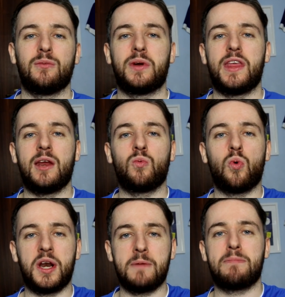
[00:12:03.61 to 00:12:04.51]
We then
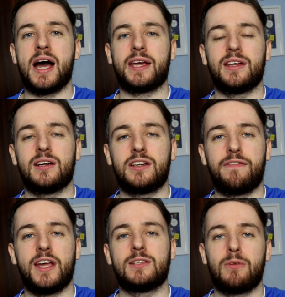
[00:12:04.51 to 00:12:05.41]
won it back in our
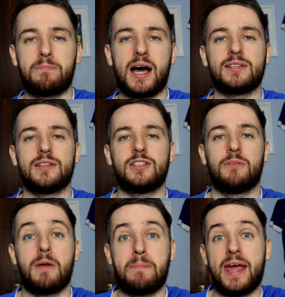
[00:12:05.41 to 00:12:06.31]
defence. We passed it to
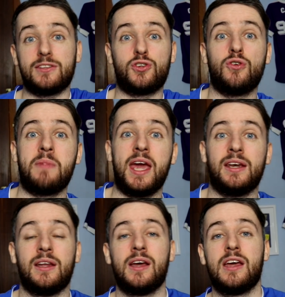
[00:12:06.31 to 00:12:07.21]
him. He bet two men.